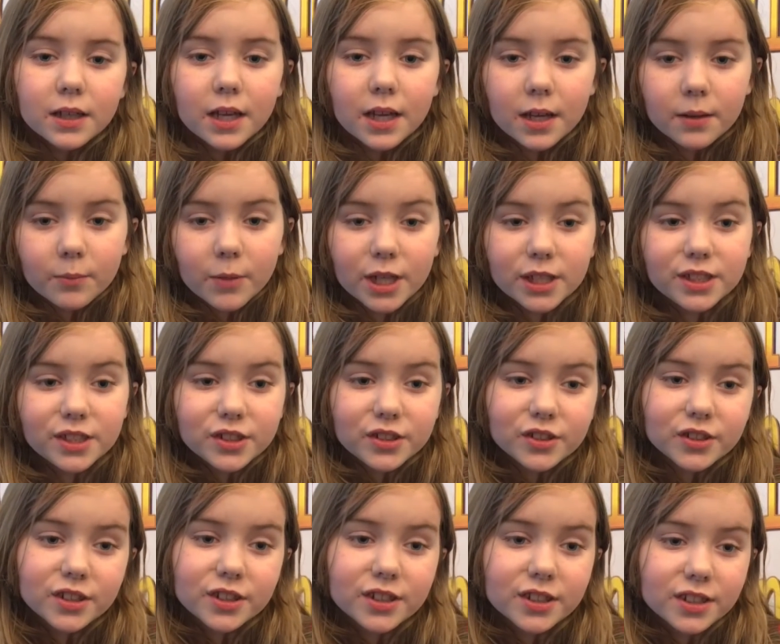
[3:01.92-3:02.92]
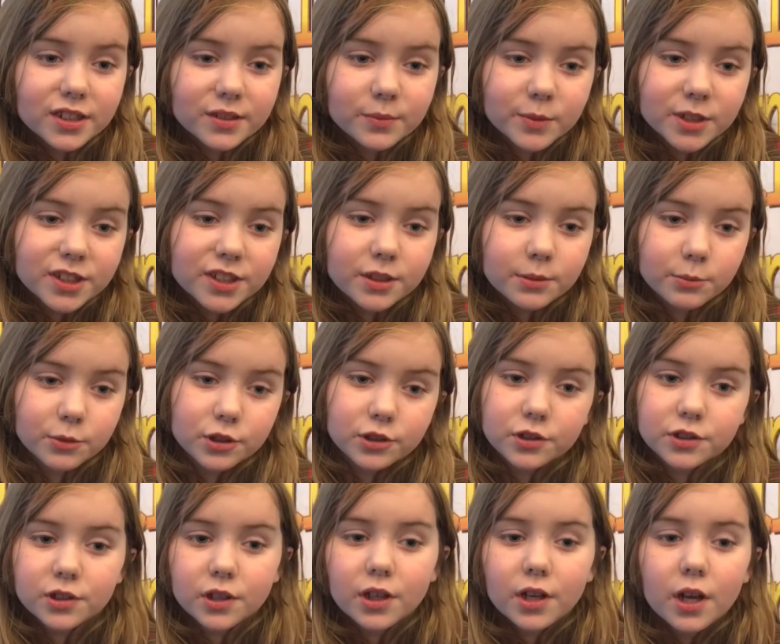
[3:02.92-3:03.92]
And my teacher is Miss
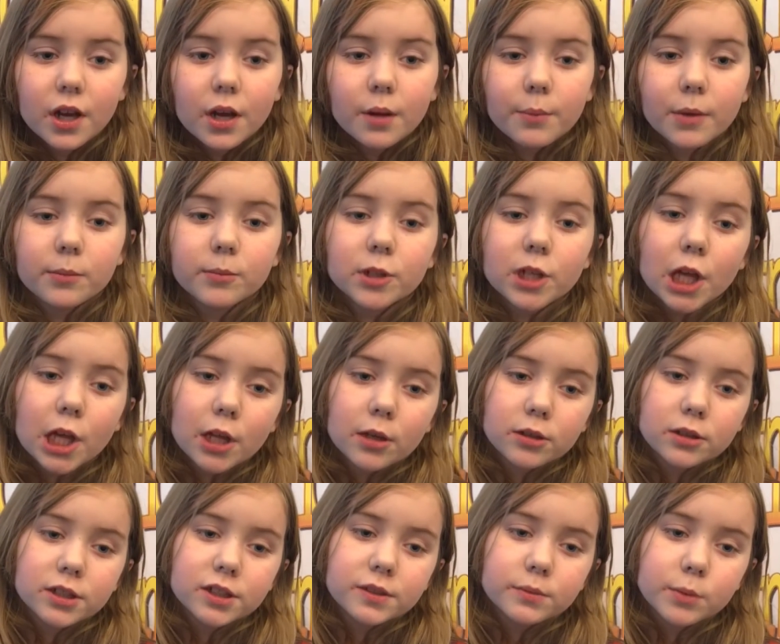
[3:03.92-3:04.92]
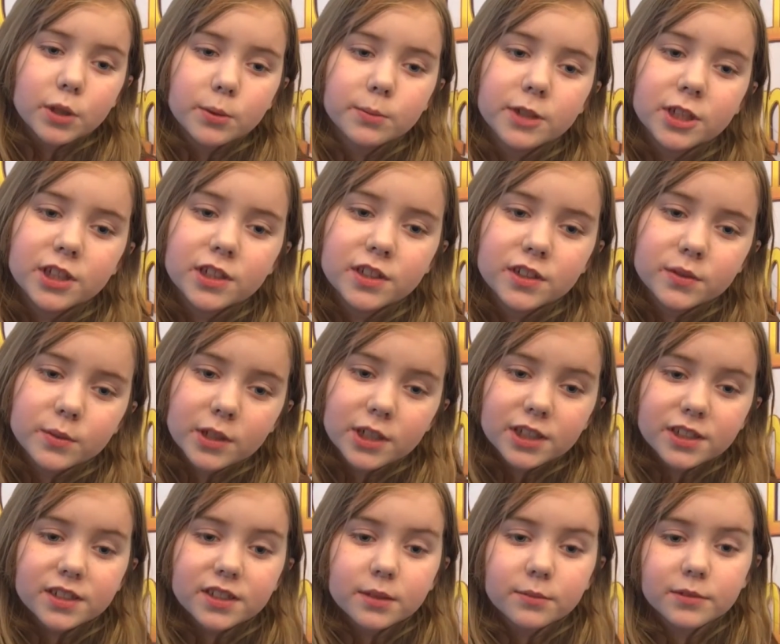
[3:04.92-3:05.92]
Simmers. My McCandless moment is what
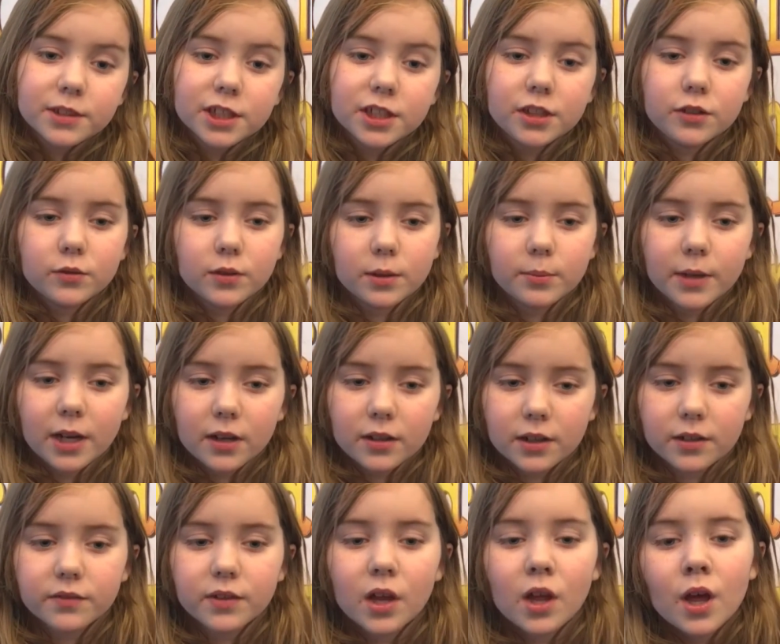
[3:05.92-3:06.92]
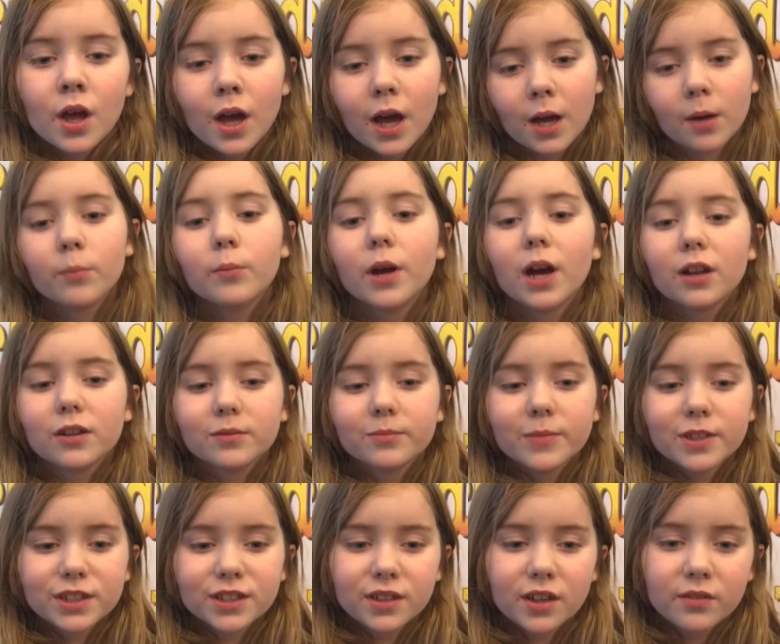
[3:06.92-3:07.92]
is something you are proud of? I'm proud of
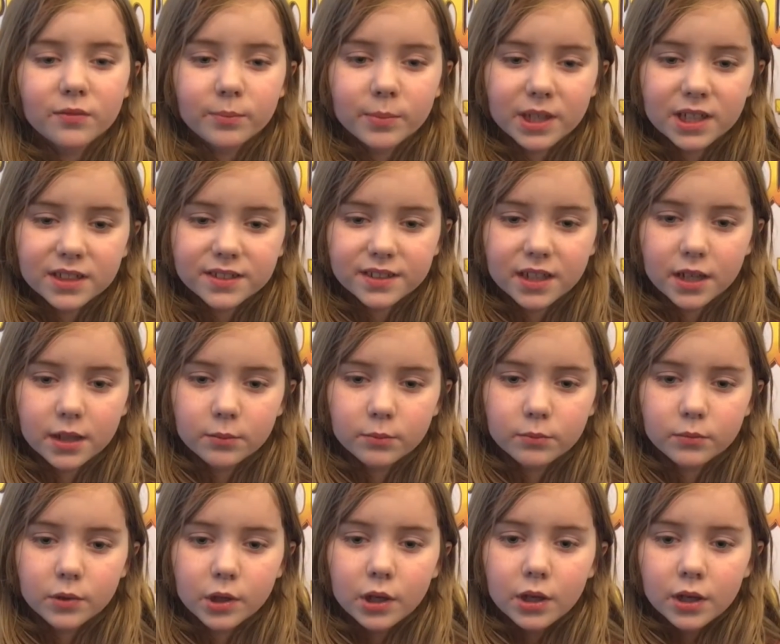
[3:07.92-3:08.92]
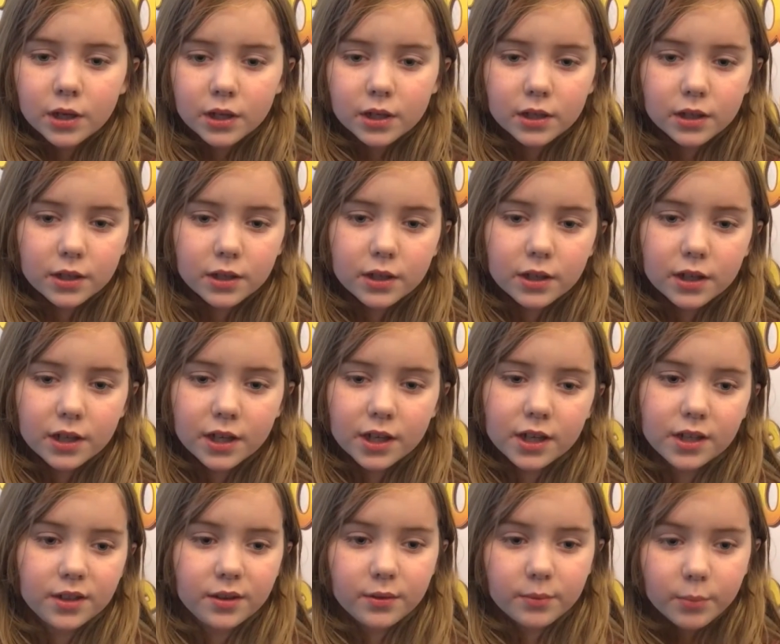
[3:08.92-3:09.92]
myself because I am good
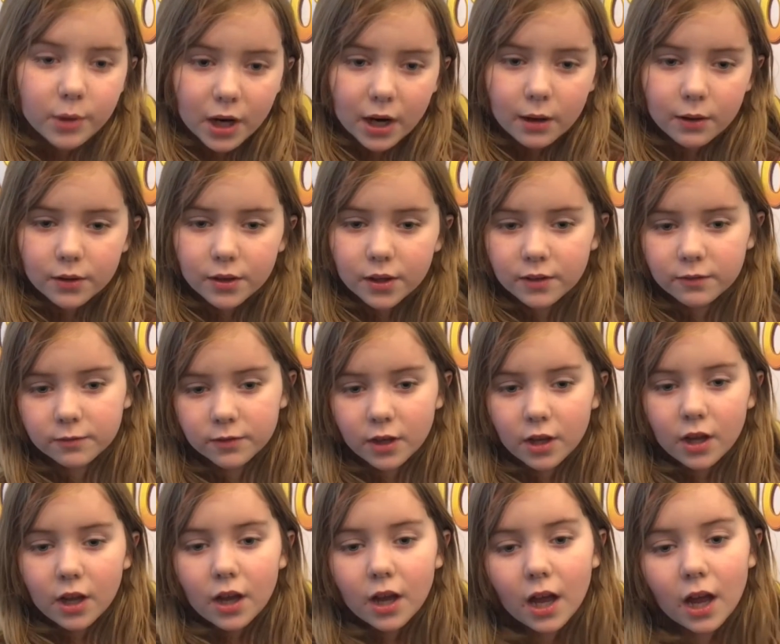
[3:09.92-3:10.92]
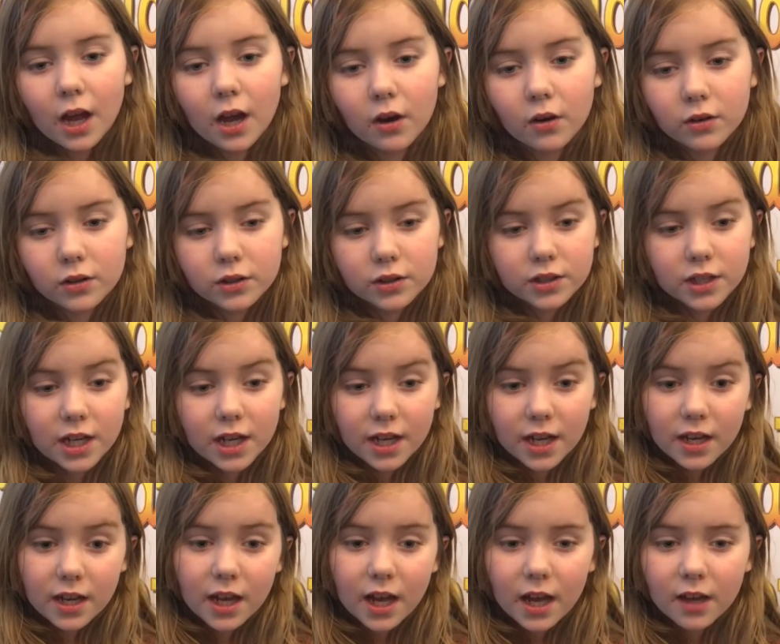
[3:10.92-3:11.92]
and proud of how good
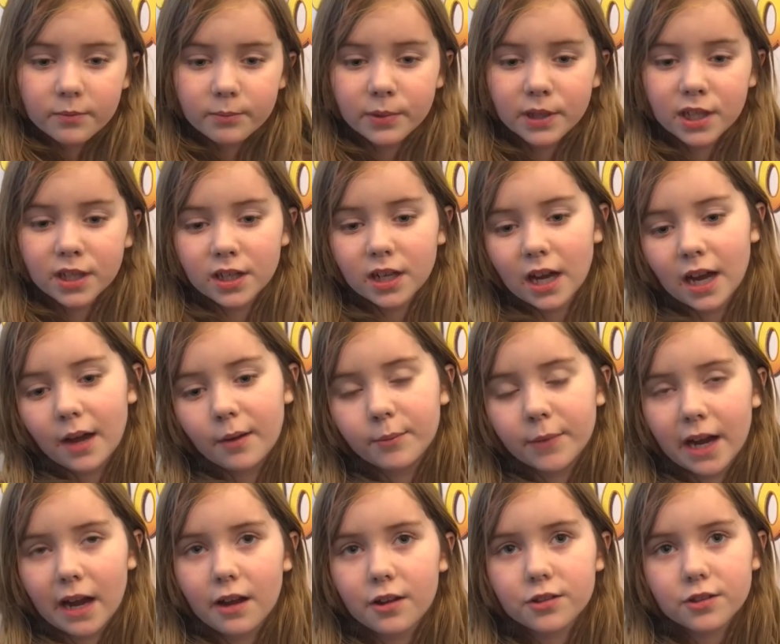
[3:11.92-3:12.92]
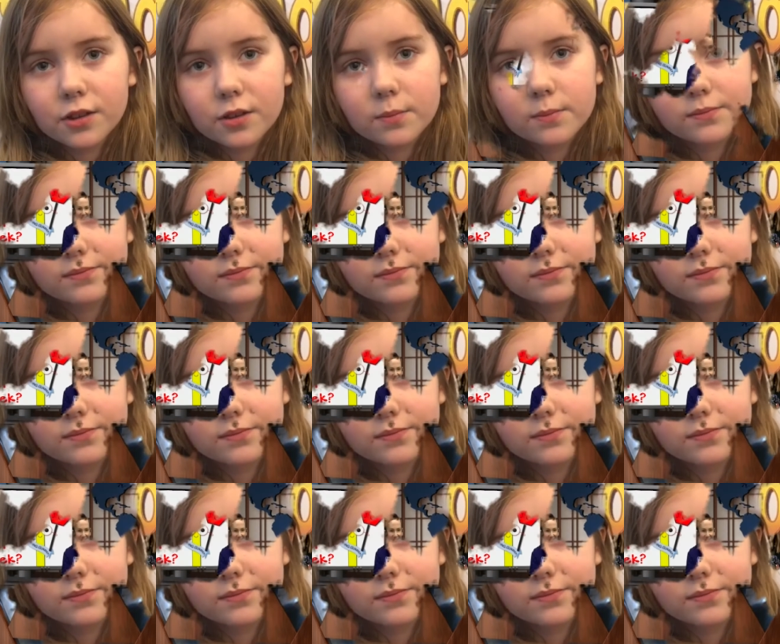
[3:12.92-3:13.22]
I have been at math.